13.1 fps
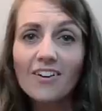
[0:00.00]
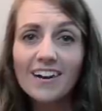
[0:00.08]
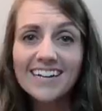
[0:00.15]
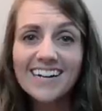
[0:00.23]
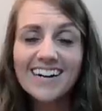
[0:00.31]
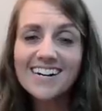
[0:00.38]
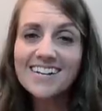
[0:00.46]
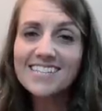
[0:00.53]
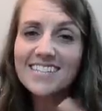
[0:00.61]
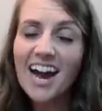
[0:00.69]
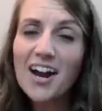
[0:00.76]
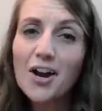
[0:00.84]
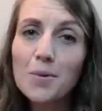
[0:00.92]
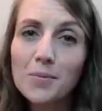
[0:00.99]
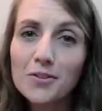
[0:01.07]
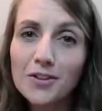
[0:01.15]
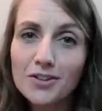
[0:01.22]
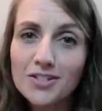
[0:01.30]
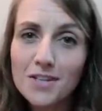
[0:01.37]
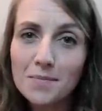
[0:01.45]
All right guys, I hope you
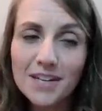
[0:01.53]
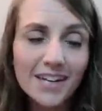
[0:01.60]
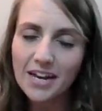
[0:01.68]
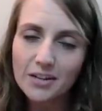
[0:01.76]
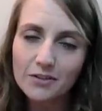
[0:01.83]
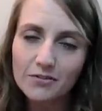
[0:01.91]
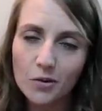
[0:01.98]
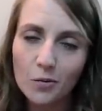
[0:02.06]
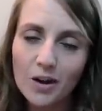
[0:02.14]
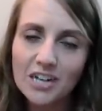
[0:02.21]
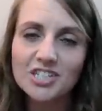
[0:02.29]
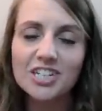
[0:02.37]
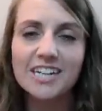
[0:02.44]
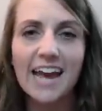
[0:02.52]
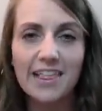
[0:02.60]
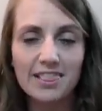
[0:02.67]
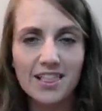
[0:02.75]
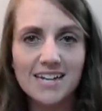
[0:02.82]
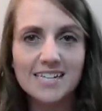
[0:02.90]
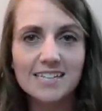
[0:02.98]
learned something. Thank you for watching
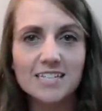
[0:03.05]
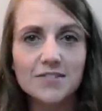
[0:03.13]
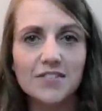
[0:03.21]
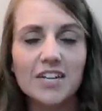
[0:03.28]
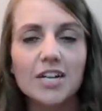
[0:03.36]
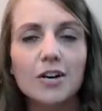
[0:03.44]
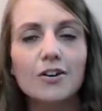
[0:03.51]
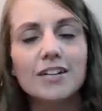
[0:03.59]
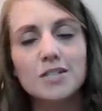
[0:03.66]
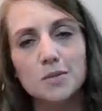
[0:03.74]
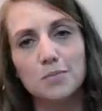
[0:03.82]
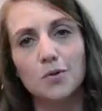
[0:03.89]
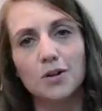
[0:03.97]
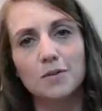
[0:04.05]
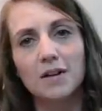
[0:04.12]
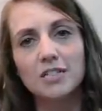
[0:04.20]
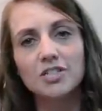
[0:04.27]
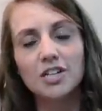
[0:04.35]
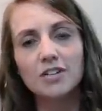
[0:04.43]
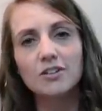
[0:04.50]
and liking this video and supporting
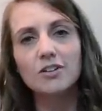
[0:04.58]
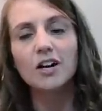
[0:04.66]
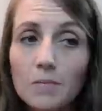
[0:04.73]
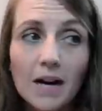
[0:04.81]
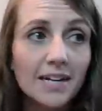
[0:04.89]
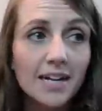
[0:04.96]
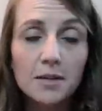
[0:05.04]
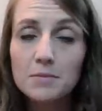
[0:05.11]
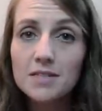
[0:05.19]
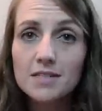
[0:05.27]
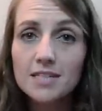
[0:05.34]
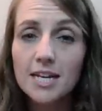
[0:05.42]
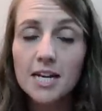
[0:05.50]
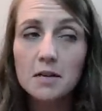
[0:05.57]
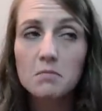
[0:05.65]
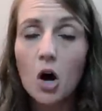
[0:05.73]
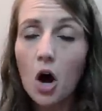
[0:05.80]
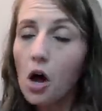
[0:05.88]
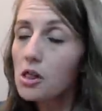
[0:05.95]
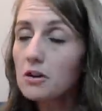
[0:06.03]
my channel. My name is the same
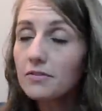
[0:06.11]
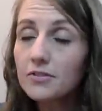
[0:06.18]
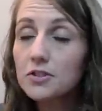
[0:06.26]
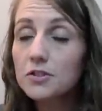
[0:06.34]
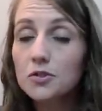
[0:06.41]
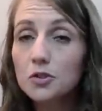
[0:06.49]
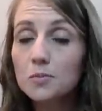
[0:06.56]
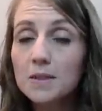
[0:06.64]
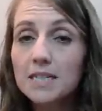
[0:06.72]
all over social